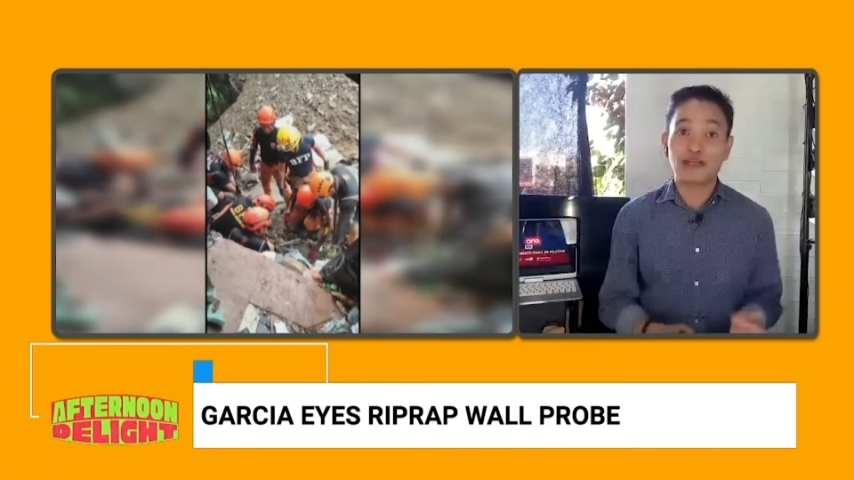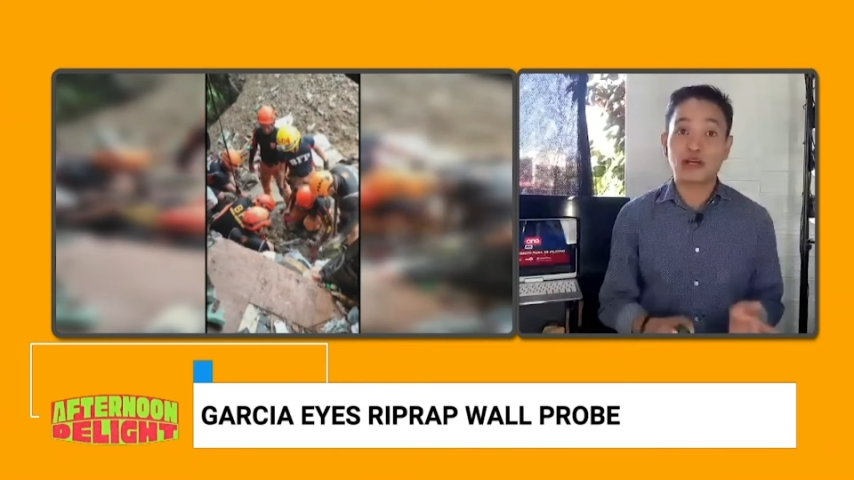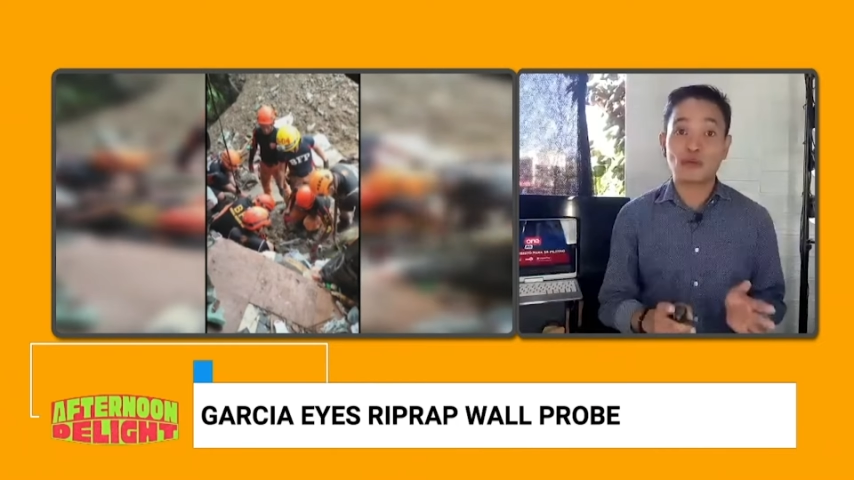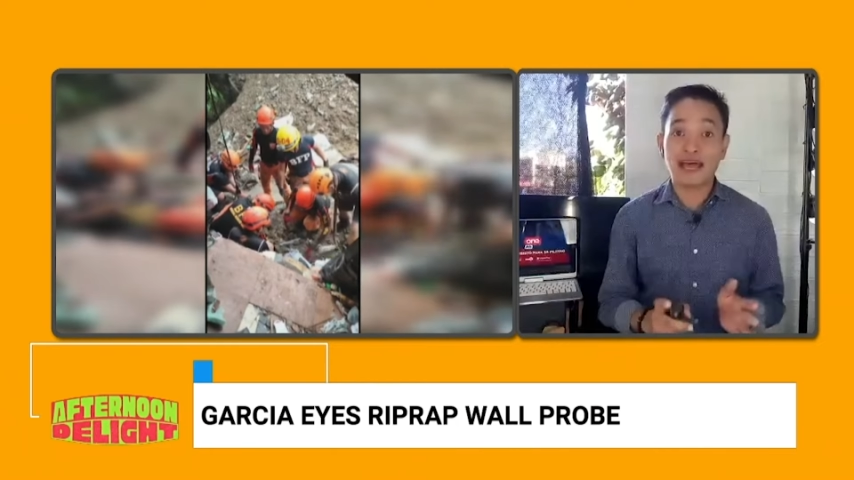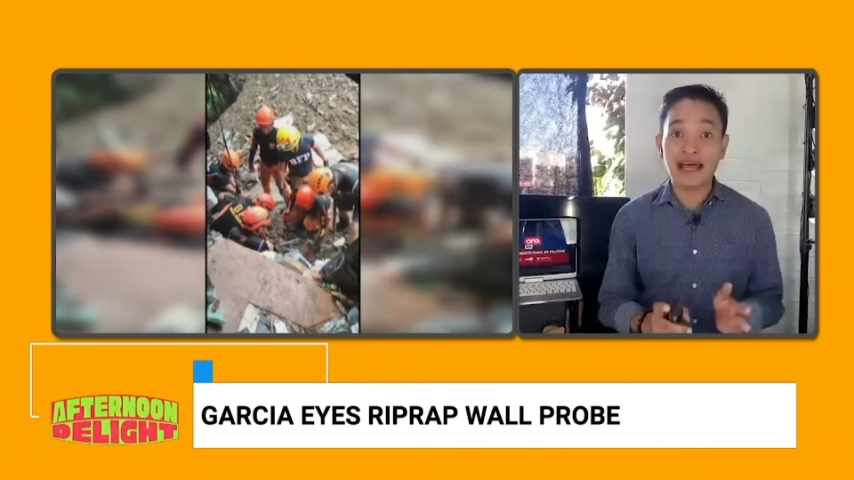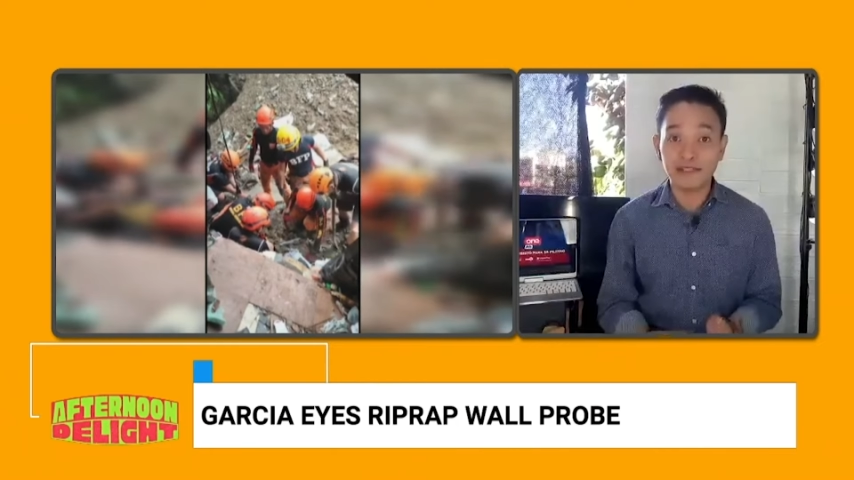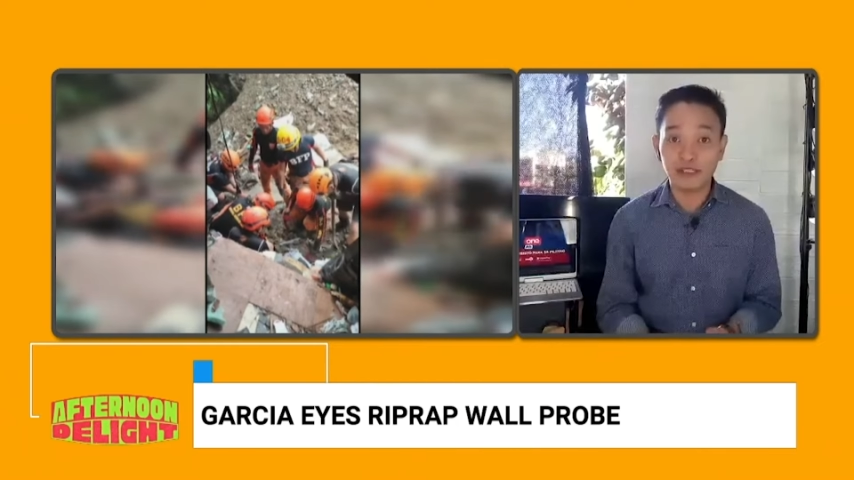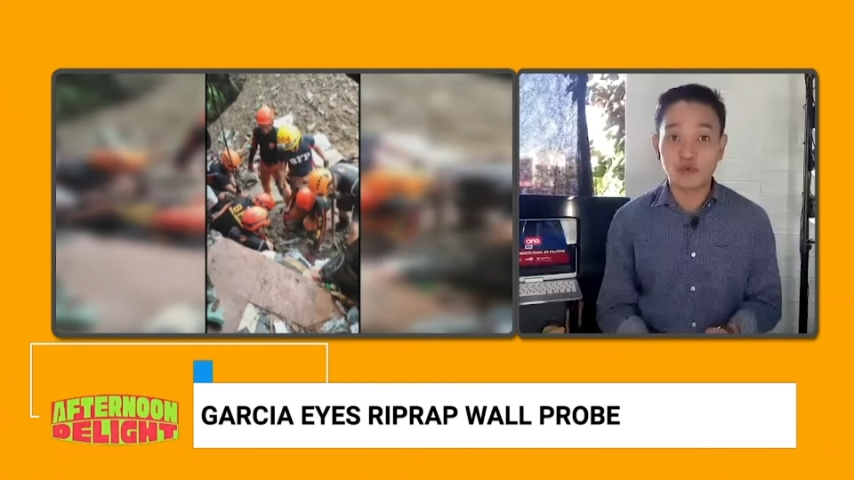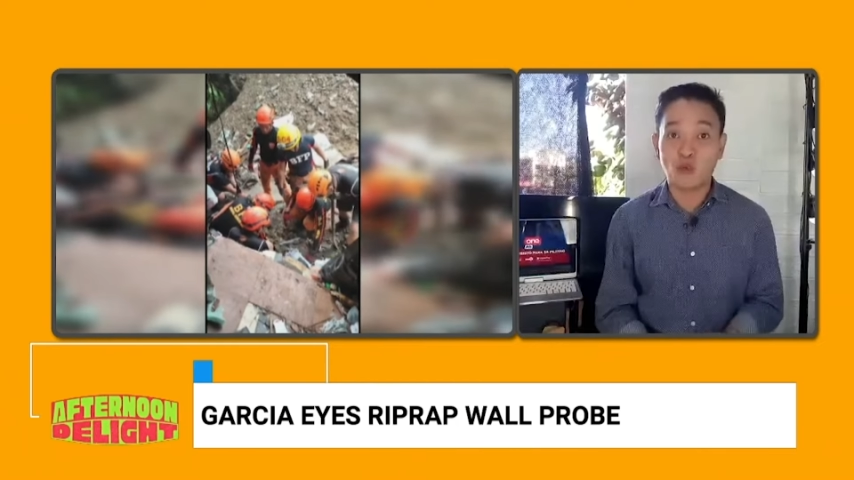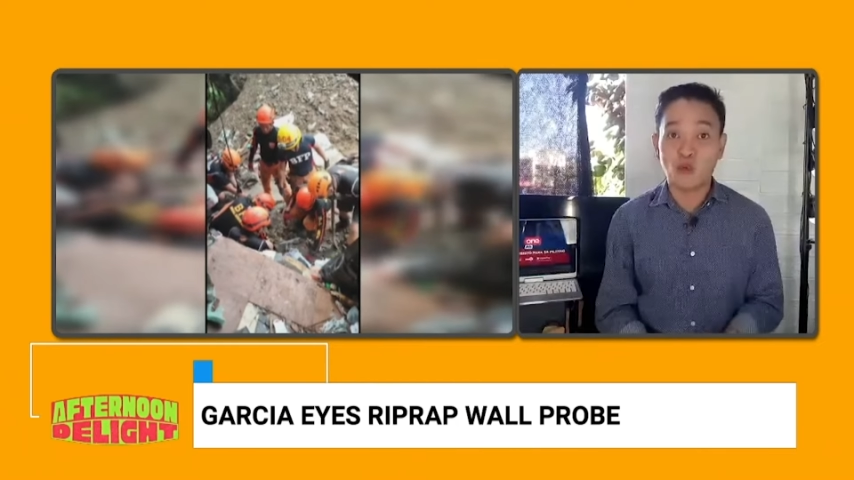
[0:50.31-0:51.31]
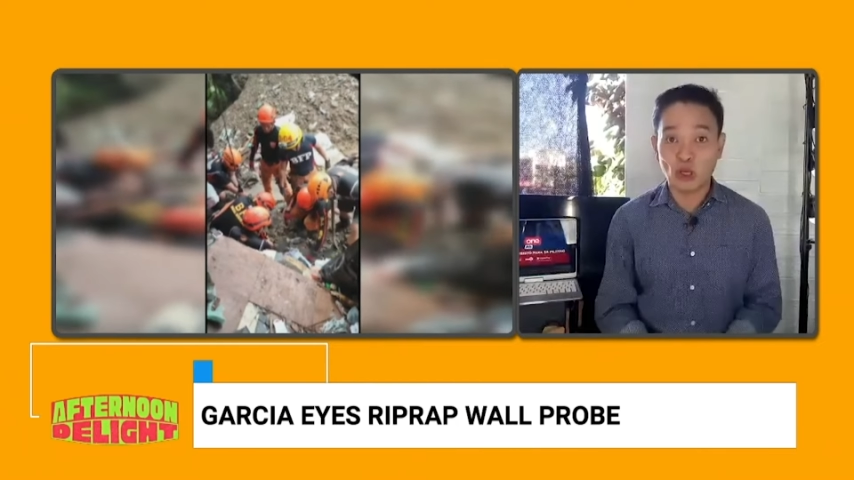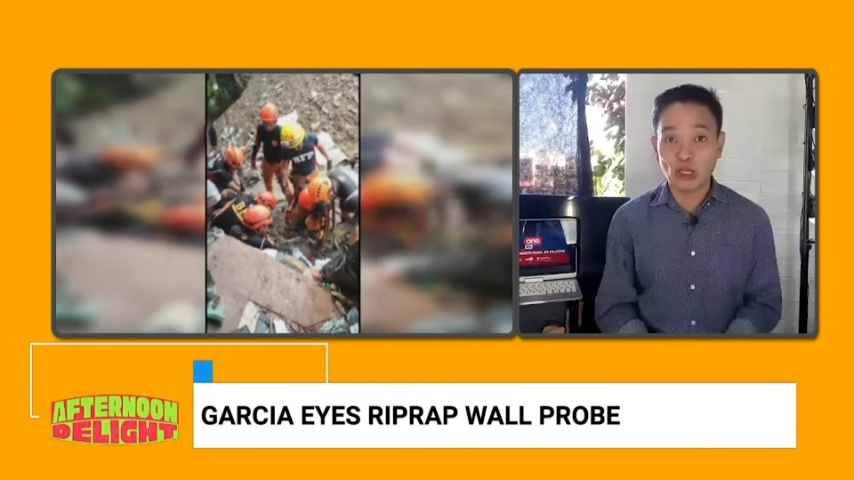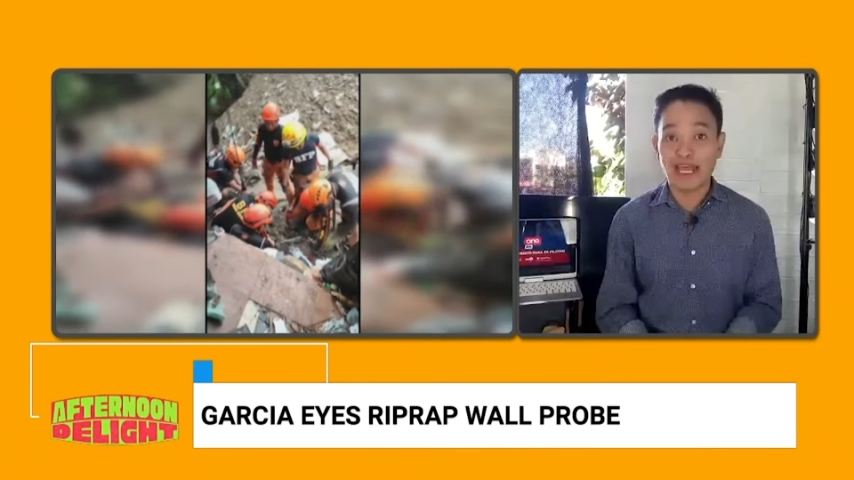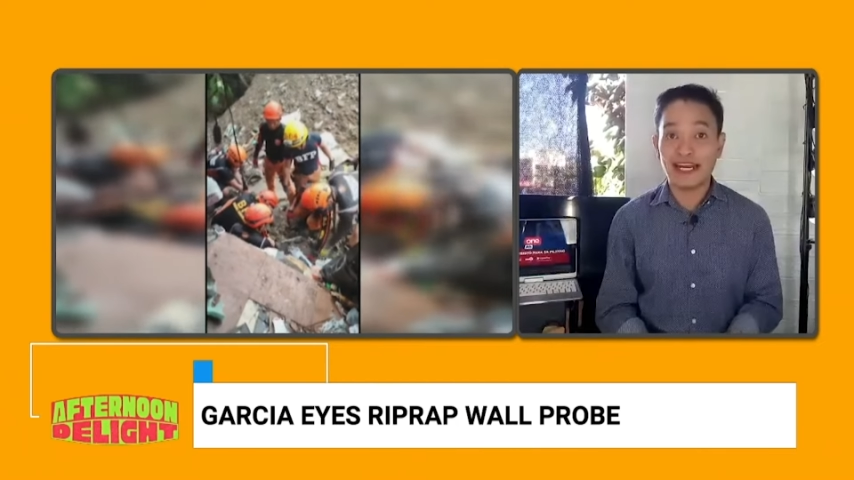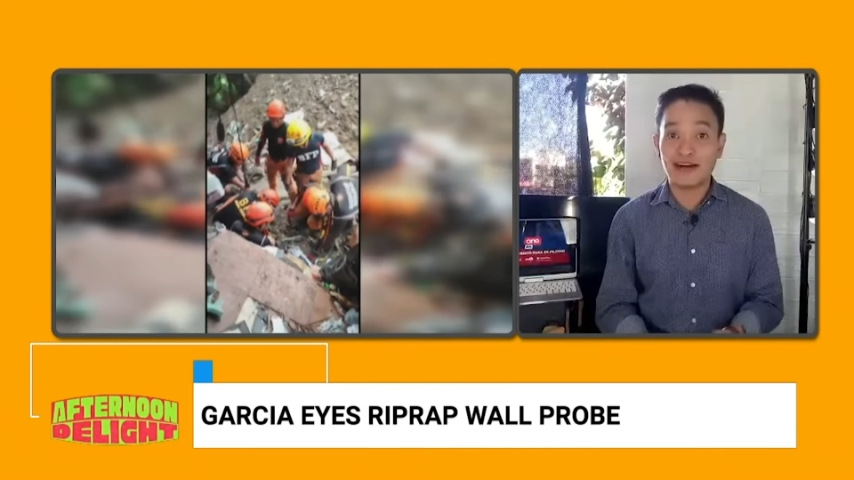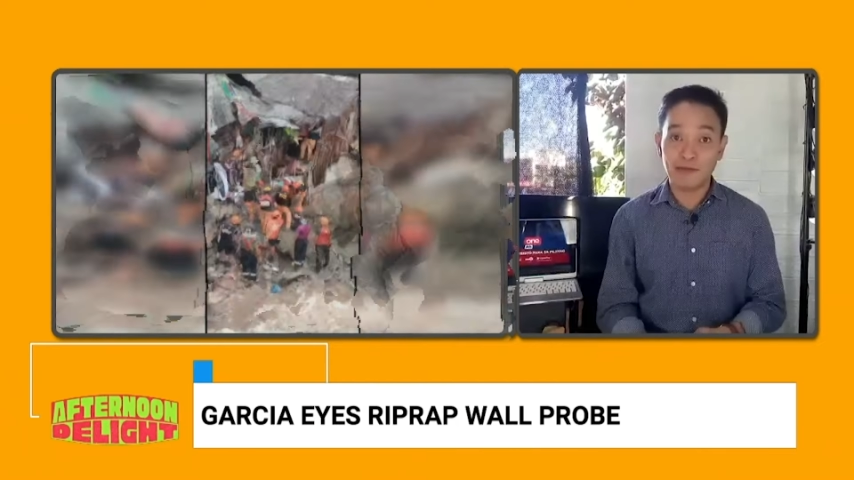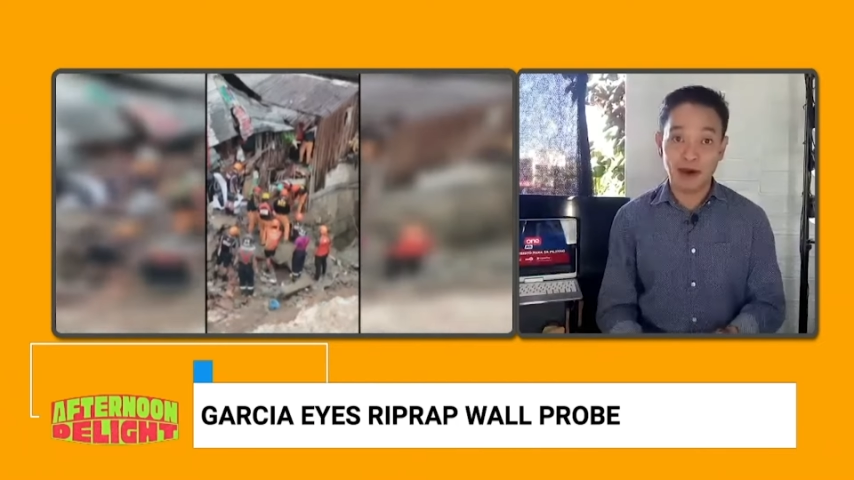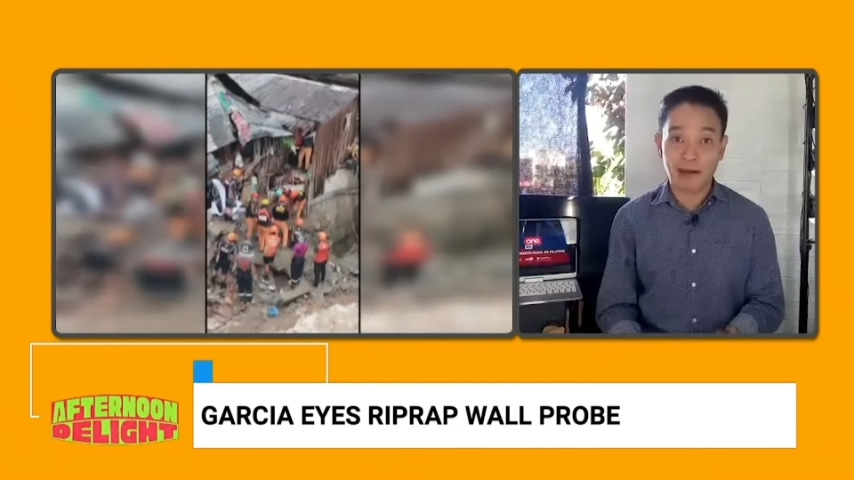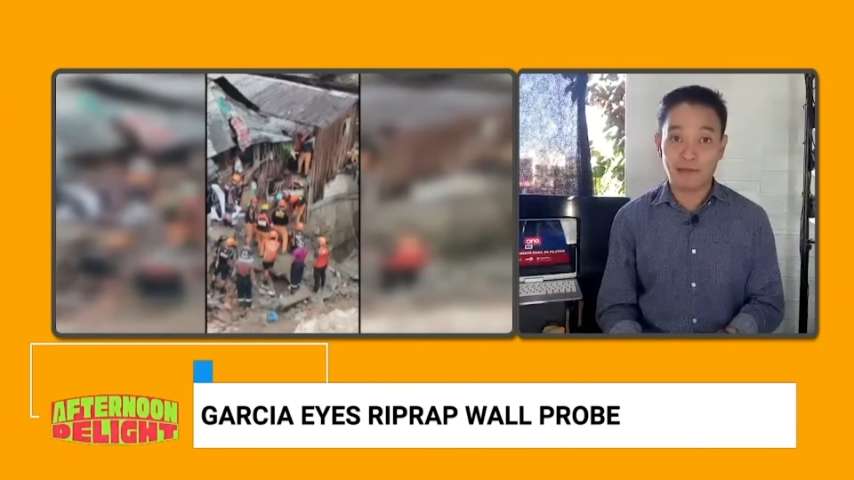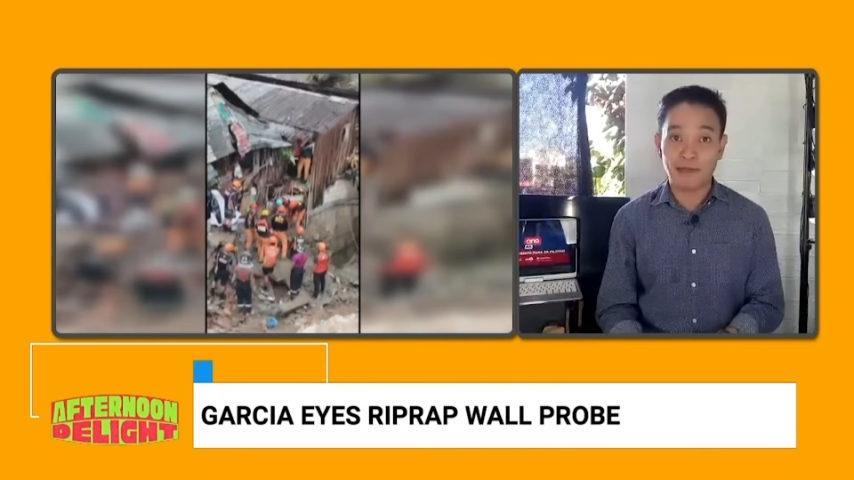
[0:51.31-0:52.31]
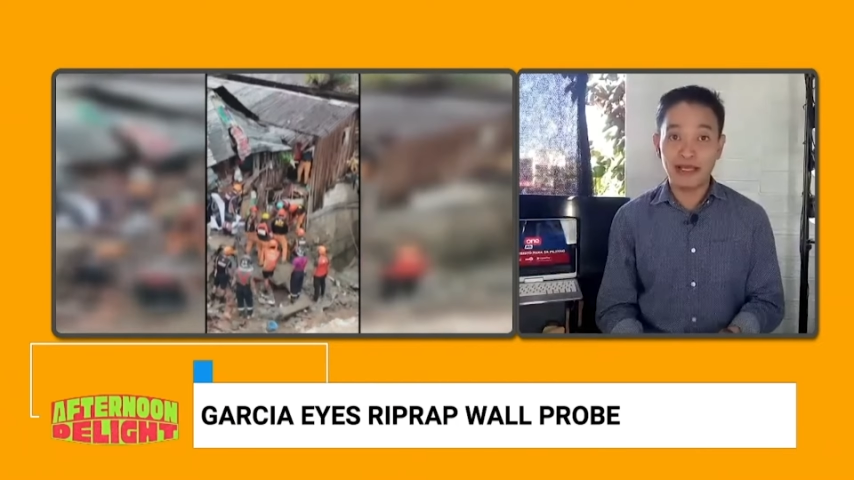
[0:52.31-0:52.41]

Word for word: the collapsed wall and riprap.